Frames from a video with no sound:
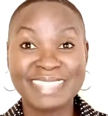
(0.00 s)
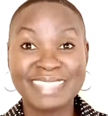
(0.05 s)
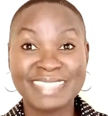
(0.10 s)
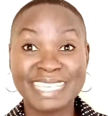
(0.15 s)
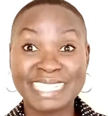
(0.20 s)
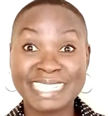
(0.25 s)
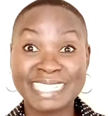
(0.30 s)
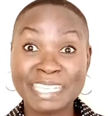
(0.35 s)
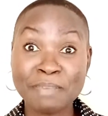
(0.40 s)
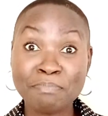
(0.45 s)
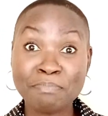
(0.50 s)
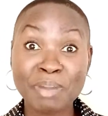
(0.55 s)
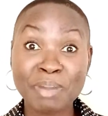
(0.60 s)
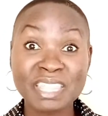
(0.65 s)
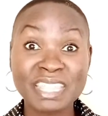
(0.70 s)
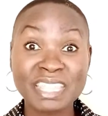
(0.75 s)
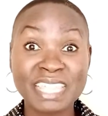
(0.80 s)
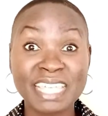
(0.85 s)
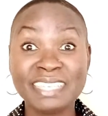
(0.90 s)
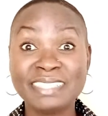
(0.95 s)
The simple
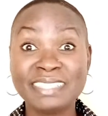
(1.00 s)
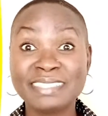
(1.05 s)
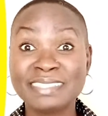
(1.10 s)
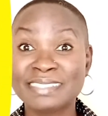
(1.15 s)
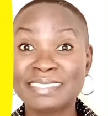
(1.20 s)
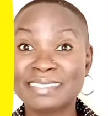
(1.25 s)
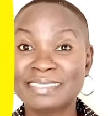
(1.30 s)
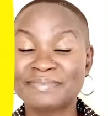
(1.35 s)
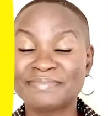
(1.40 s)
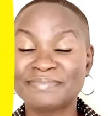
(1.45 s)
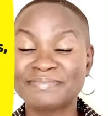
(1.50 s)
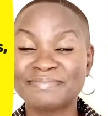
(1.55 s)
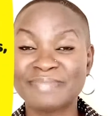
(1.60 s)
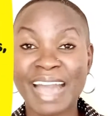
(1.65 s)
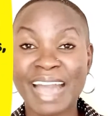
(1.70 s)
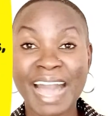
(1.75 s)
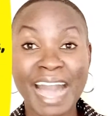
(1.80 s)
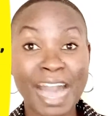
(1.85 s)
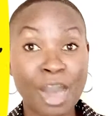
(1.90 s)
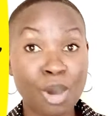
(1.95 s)
things
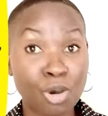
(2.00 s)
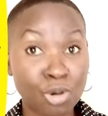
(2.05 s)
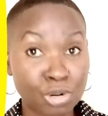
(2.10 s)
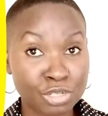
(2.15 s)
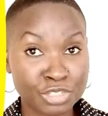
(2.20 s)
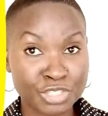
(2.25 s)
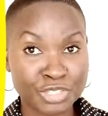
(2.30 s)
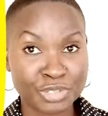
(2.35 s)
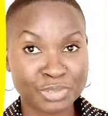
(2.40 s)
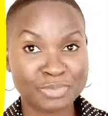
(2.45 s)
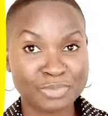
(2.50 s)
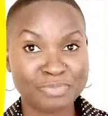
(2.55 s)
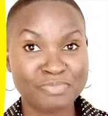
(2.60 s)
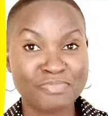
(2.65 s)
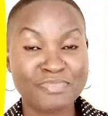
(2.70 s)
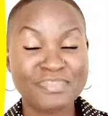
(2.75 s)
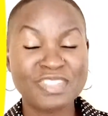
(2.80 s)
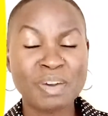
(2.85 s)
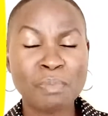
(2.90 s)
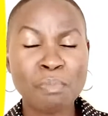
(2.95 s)
are also
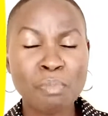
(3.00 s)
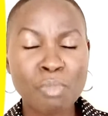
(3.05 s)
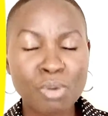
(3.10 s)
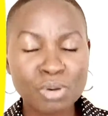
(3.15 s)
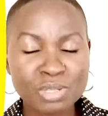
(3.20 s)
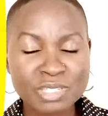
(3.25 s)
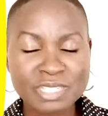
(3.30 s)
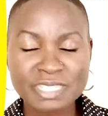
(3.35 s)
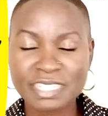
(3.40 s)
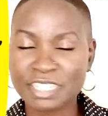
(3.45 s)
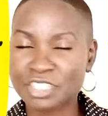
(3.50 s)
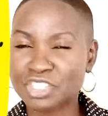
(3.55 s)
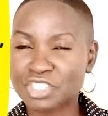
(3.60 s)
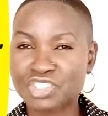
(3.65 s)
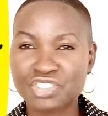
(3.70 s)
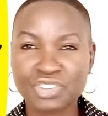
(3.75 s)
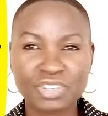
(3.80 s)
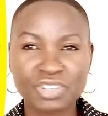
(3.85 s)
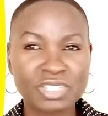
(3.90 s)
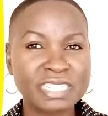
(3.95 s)
the most
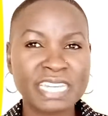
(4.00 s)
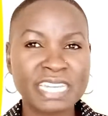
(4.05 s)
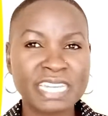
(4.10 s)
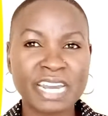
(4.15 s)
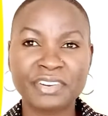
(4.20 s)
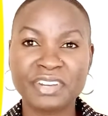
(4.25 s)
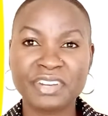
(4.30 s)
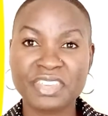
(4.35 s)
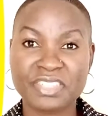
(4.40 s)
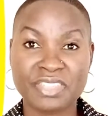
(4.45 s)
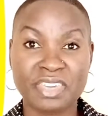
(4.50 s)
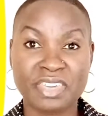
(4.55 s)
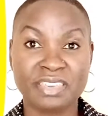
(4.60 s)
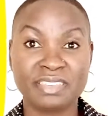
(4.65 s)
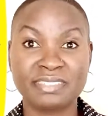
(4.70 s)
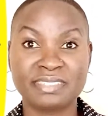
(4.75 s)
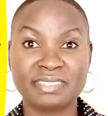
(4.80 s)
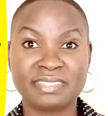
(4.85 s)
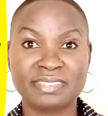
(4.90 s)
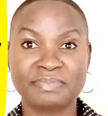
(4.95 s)
extraordinary
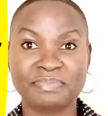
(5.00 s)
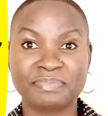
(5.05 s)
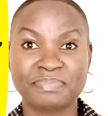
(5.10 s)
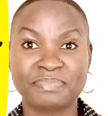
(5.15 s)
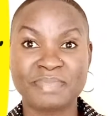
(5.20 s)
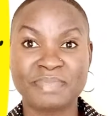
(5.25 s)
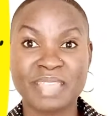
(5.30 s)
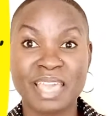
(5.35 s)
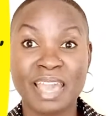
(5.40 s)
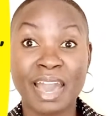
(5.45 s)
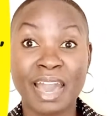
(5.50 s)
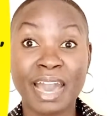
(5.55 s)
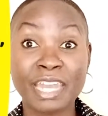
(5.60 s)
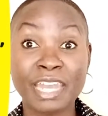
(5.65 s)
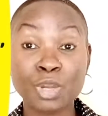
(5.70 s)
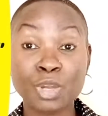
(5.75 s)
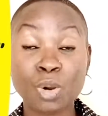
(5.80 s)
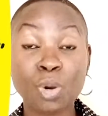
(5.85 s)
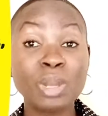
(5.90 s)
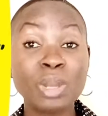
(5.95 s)
things,
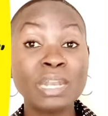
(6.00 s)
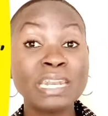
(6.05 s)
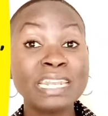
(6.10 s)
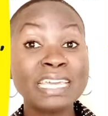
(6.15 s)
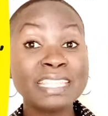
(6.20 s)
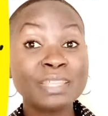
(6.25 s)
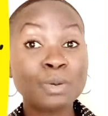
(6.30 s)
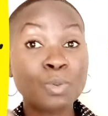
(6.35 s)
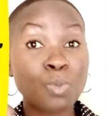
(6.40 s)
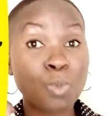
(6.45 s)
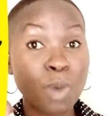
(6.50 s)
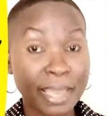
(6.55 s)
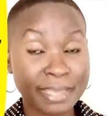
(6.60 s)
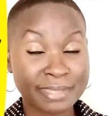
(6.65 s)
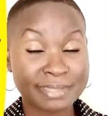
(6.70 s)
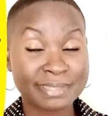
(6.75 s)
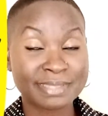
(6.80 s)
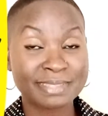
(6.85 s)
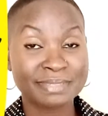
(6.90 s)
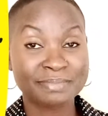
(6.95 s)
and only the
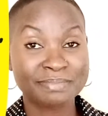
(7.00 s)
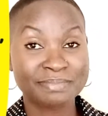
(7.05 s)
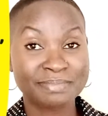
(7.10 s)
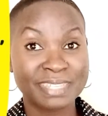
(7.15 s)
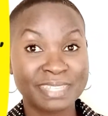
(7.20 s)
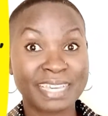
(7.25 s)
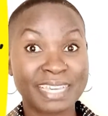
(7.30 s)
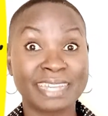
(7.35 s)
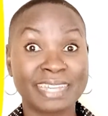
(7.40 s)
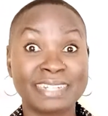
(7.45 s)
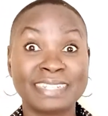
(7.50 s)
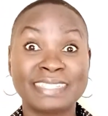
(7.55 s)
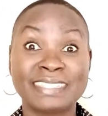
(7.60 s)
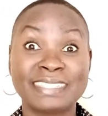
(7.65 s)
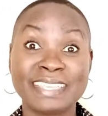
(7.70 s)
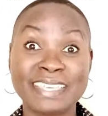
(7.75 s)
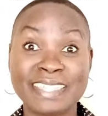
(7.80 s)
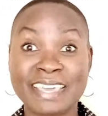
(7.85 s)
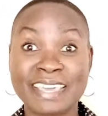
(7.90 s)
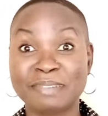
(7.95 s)
wise can
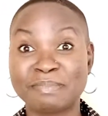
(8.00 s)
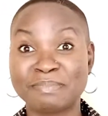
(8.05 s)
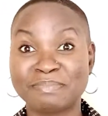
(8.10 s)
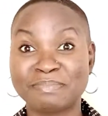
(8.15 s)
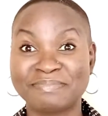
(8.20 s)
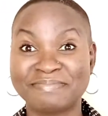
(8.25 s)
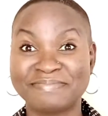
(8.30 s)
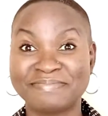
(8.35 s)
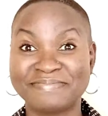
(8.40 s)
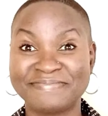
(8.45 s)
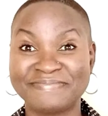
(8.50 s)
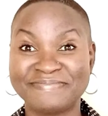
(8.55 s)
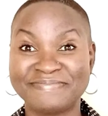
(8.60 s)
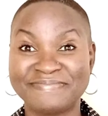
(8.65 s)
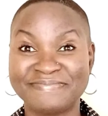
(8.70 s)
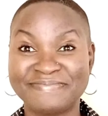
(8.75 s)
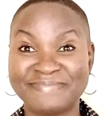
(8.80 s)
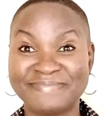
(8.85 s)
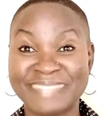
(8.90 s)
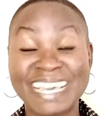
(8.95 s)
see them.
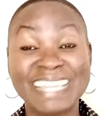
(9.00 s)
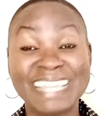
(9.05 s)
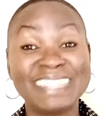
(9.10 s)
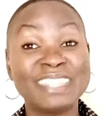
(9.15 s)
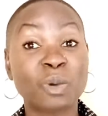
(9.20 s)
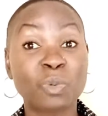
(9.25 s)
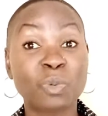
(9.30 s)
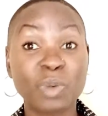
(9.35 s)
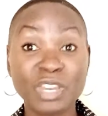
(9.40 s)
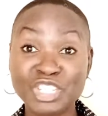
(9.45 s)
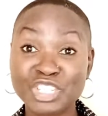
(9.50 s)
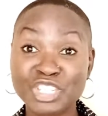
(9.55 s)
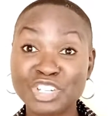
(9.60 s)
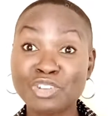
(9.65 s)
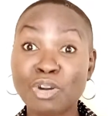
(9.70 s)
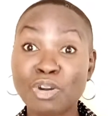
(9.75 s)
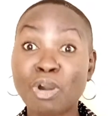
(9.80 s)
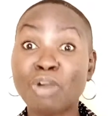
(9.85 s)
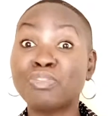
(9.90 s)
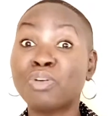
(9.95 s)
The question
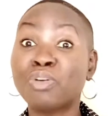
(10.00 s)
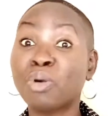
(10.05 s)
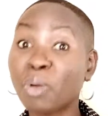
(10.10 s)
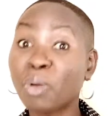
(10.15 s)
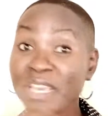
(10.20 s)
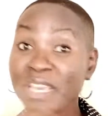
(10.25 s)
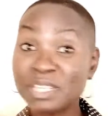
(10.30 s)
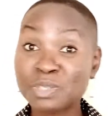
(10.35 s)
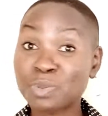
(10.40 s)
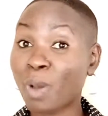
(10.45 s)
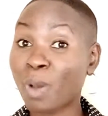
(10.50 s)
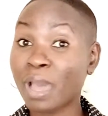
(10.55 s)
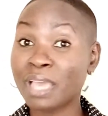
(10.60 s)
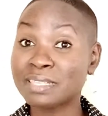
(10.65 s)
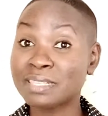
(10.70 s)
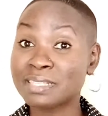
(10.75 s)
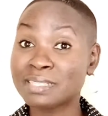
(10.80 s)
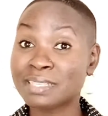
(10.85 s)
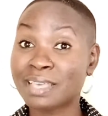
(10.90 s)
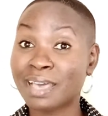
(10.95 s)
of who is
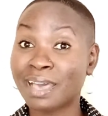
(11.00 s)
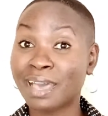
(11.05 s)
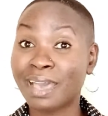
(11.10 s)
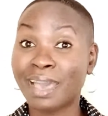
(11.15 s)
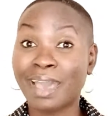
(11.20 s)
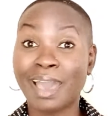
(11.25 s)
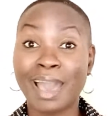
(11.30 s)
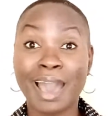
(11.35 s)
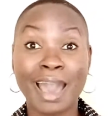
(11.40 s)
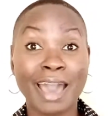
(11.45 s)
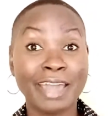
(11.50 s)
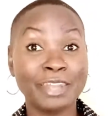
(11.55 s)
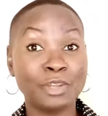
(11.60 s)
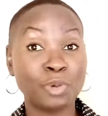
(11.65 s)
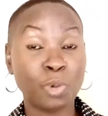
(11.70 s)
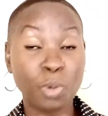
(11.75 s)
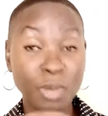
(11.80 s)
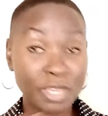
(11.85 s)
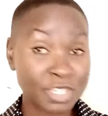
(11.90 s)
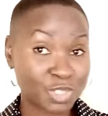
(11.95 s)
wise and
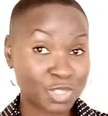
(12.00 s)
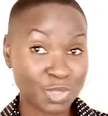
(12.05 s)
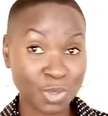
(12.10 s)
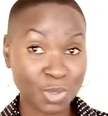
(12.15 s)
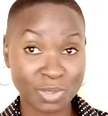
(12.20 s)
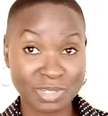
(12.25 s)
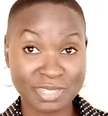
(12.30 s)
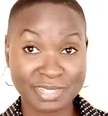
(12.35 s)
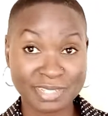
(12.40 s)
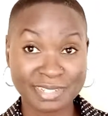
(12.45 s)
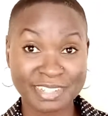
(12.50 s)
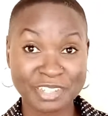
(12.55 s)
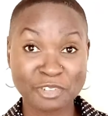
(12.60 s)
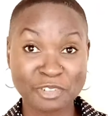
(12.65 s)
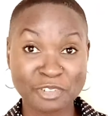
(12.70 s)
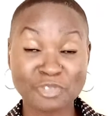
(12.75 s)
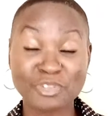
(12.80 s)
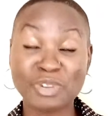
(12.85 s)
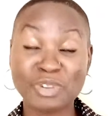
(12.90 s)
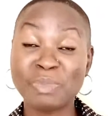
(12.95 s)
who is not
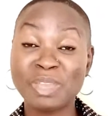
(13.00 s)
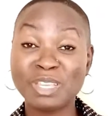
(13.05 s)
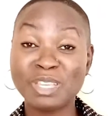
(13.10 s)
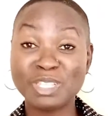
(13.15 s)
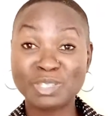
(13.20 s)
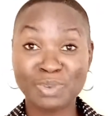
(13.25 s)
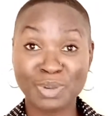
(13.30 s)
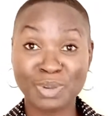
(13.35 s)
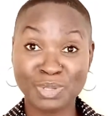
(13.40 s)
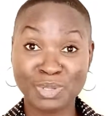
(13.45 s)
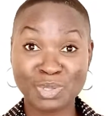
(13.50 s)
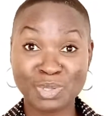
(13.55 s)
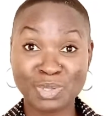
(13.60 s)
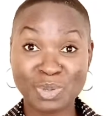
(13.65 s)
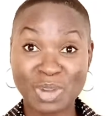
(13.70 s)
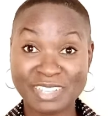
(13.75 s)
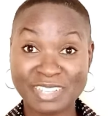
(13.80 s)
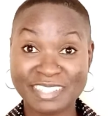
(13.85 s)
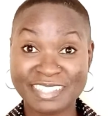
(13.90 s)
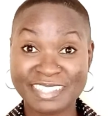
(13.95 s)
remains for you to
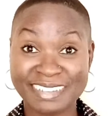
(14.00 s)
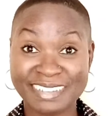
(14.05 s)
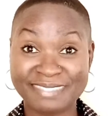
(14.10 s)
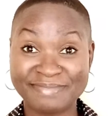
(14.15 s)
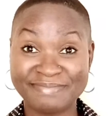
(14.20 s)
answer.